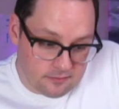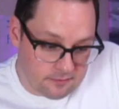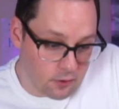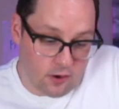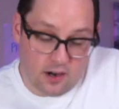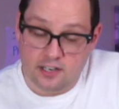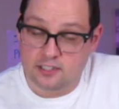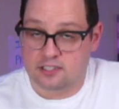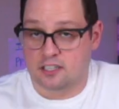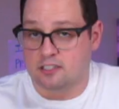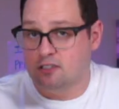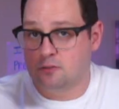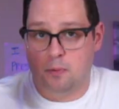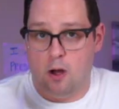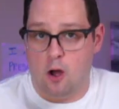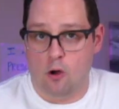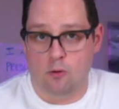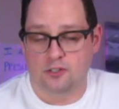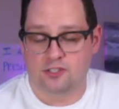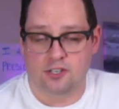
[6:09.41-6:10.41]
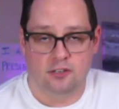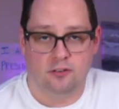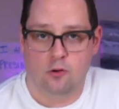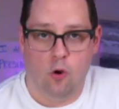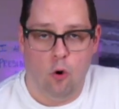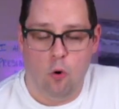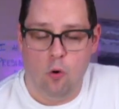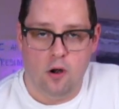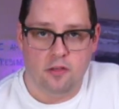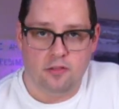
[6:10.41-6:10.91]
For instance, Paul was in
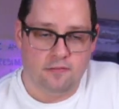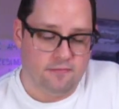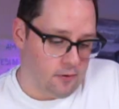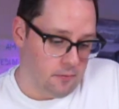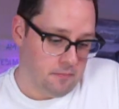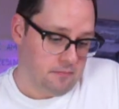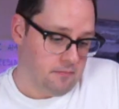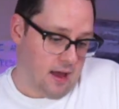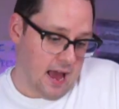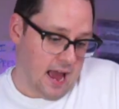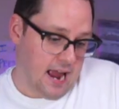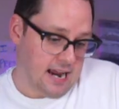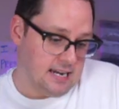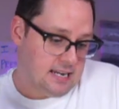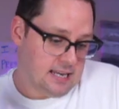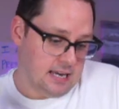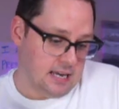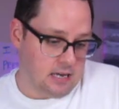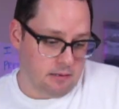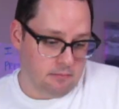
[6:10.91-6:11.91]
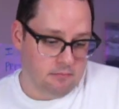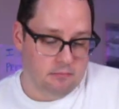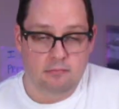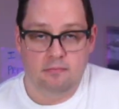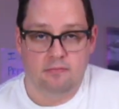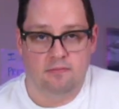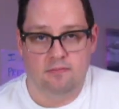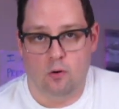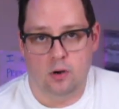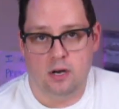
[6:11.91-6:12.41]
Corinth from AD
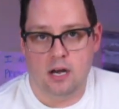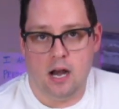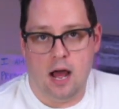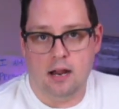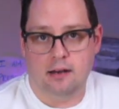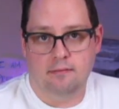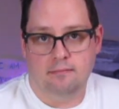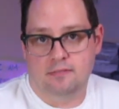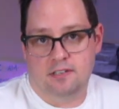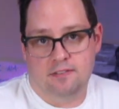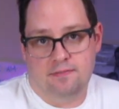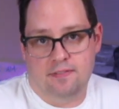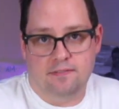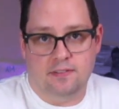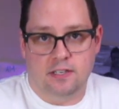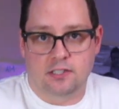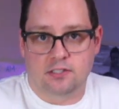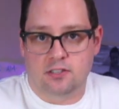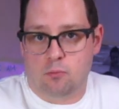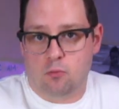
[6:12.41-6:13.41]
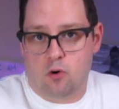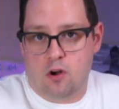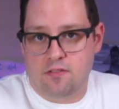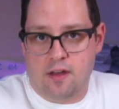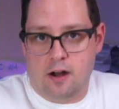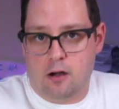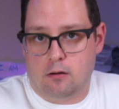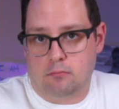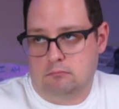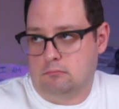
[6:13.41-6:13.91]
49 to 50, somewhere in
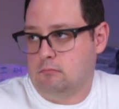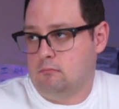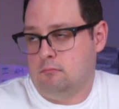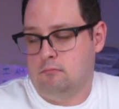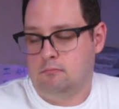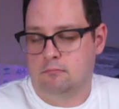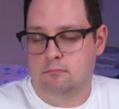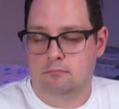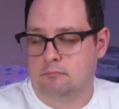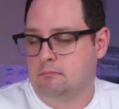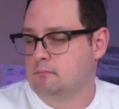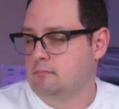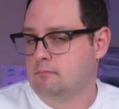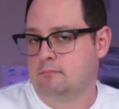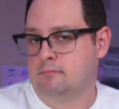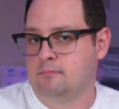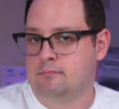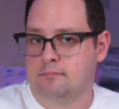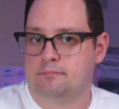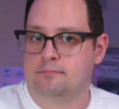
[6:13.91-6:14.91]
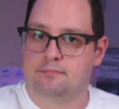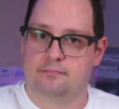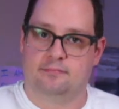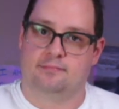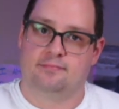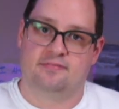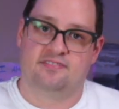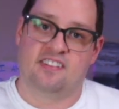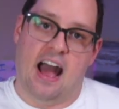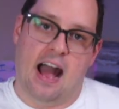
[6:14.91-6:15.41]
there.
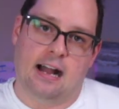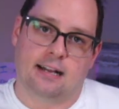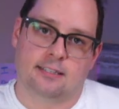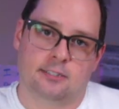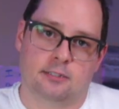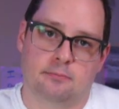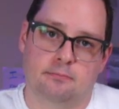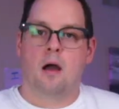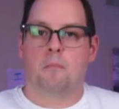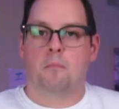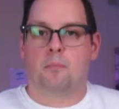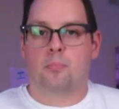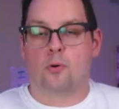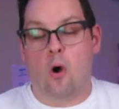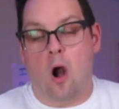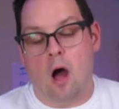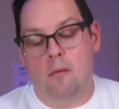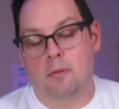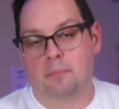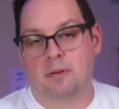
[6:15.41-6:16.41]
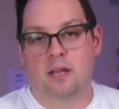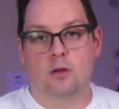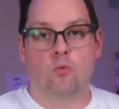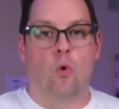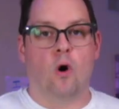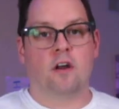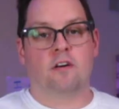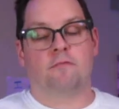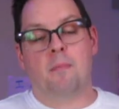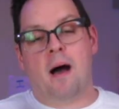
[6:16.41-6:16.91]
Facts. Probably
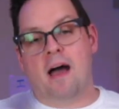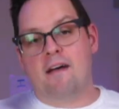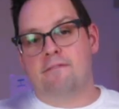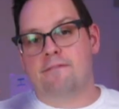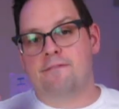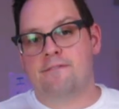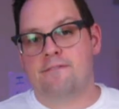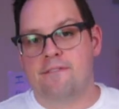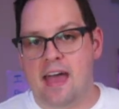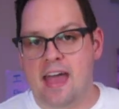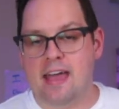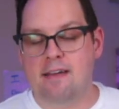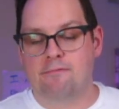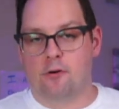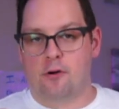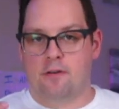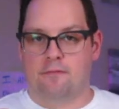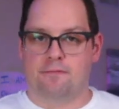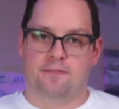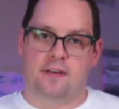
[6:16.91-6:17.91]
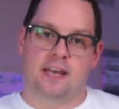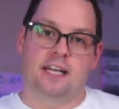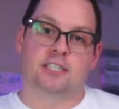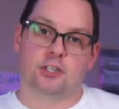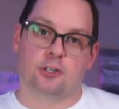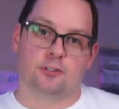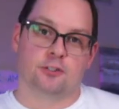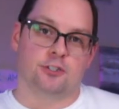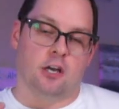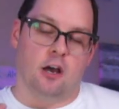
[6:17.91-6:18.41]
one of my favorite
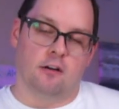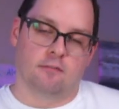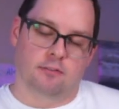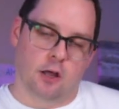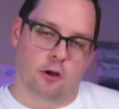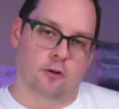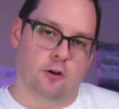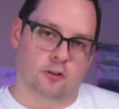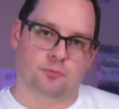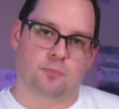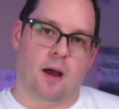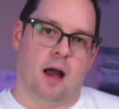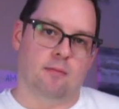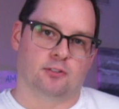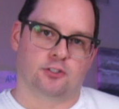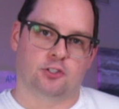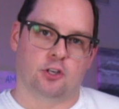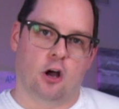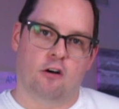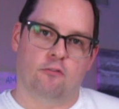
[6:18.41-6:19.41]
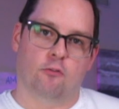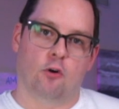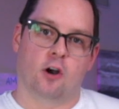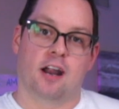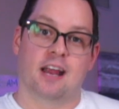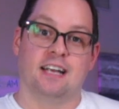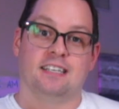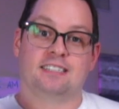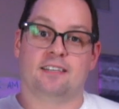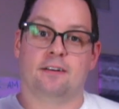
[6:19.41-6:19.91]
features of Logos Bible
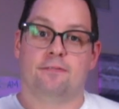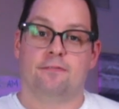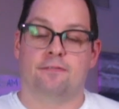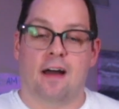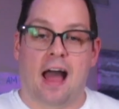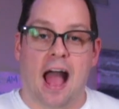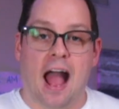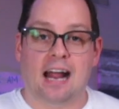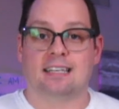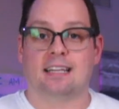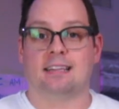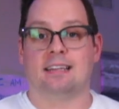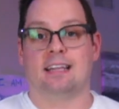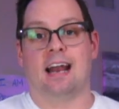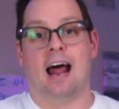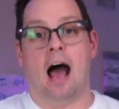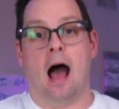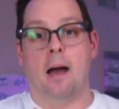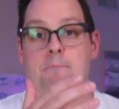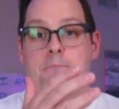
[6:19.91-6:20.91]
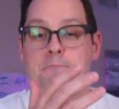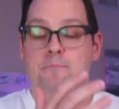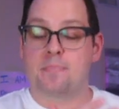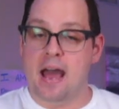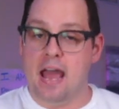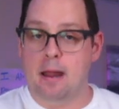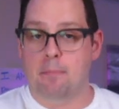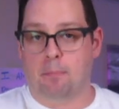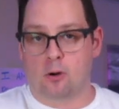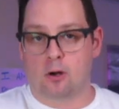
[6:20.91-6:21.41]
software is the fact that I'm
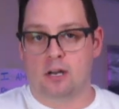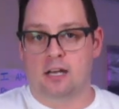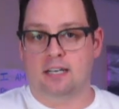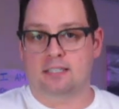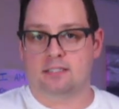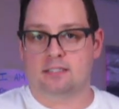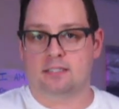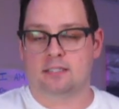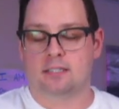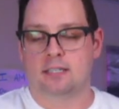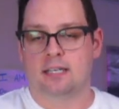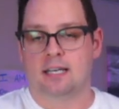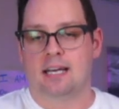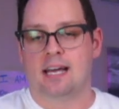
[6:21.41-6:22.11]
paperless